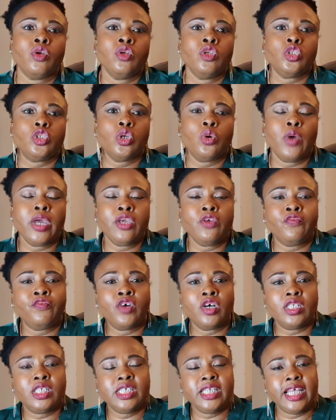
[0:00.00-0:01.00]
So when you've
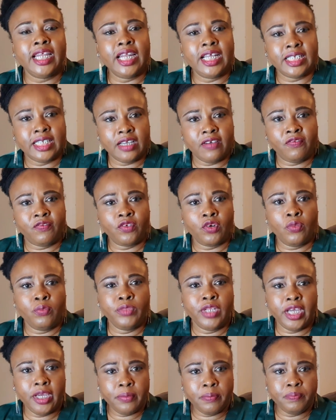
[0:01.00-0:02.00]
gotten a letter from
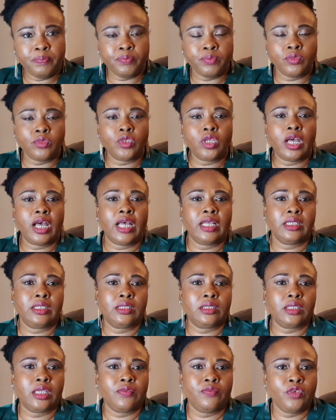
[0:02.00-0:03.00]
them
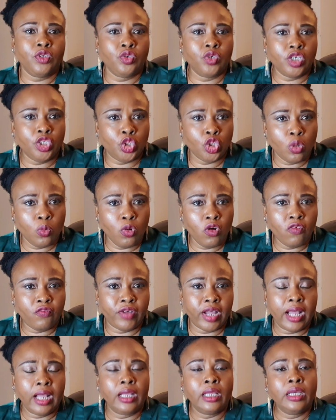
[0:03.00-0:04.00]
as giving you a job
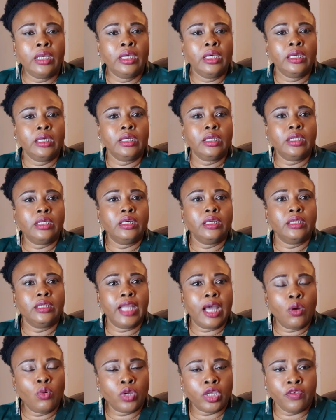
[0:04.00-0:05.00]
offer,
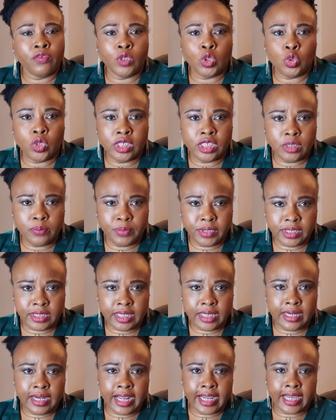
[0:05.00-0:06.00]
that will give you
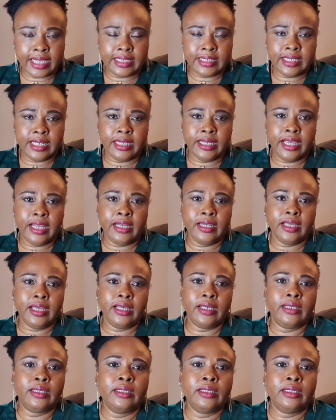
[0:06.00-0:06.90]
20%, like I said earlier.